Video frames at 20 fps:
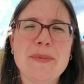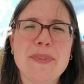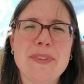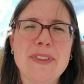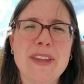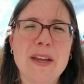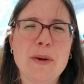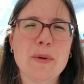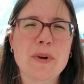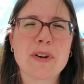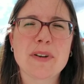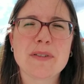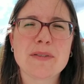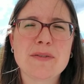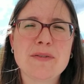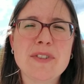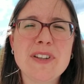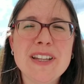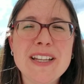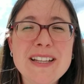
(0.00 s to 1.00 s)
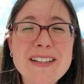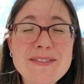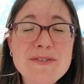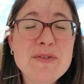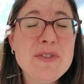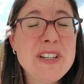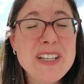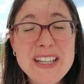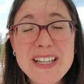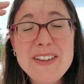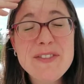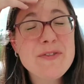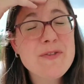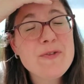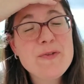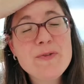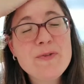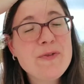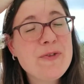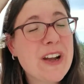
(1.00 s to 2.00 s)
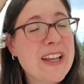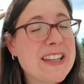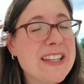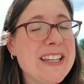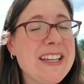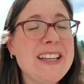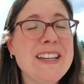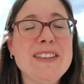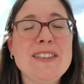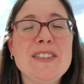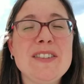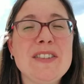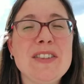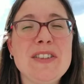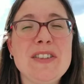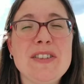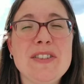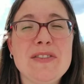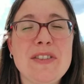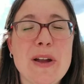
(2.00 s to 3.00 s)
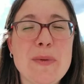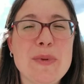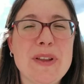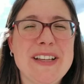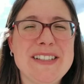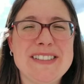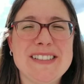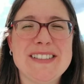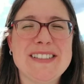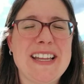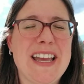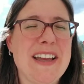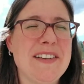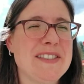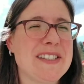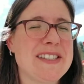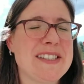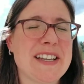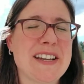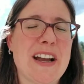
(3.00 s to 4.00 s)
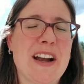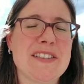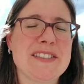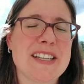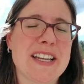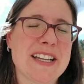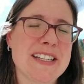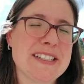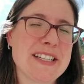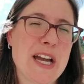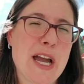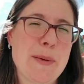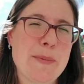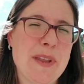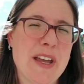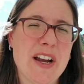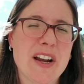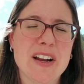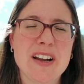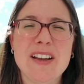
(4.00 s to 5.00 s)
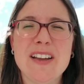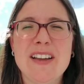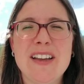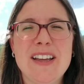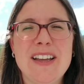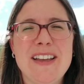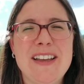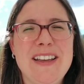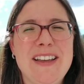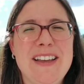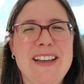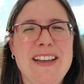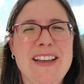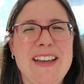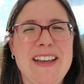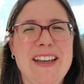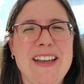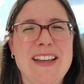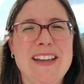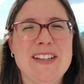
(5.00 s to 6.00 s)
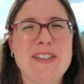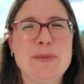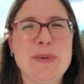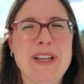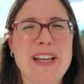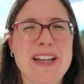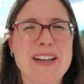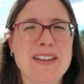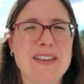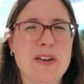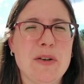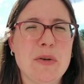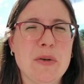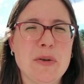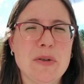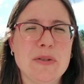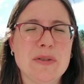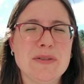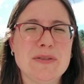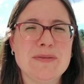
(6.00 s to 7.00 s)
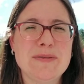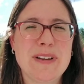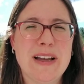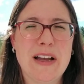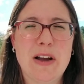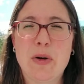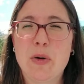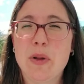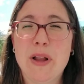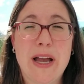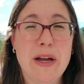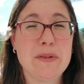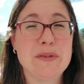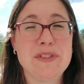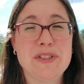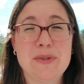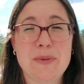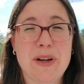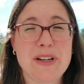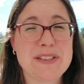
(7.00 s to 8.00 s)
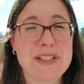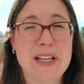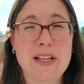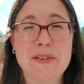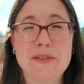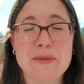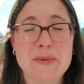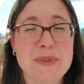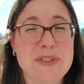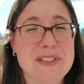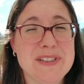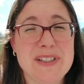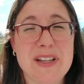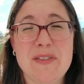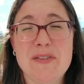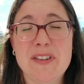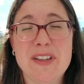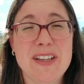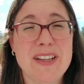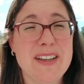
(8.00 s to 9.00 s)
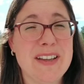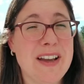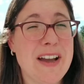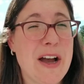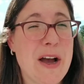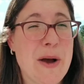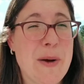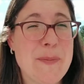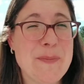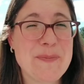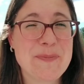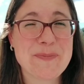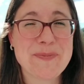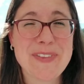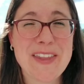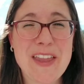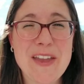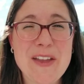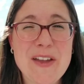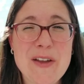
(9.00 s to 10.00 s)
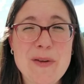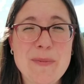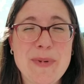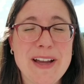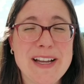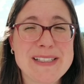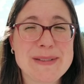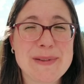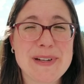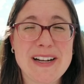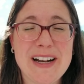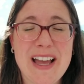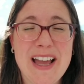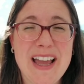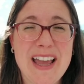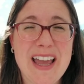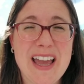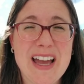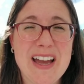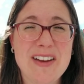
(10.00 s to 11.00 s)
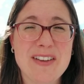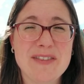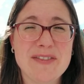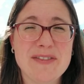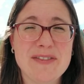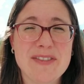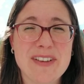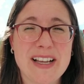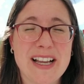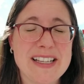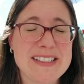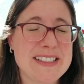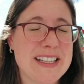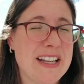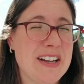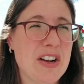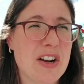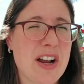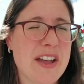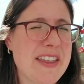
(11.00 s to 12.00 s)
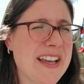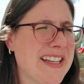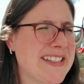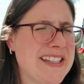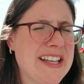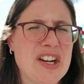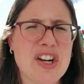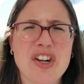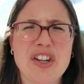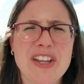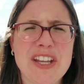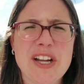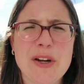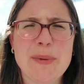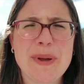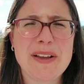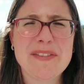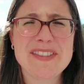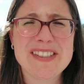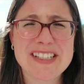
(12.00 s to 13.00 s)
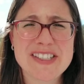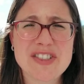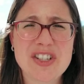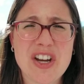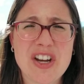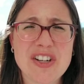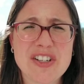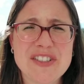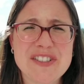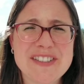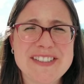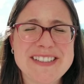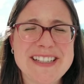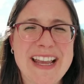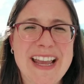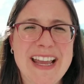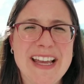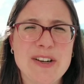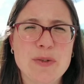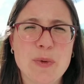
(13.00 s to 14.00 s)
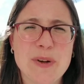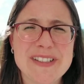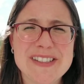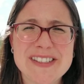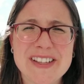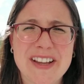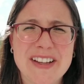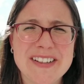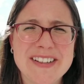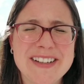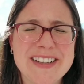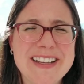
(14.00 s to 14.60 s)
they were really, really friendly. Great place to stay. It was our second time there, and we get a whole house to ourselves, which is lovely. My husband and I have, like I said, I think I said earlier, we have 6 daughters and 1 son,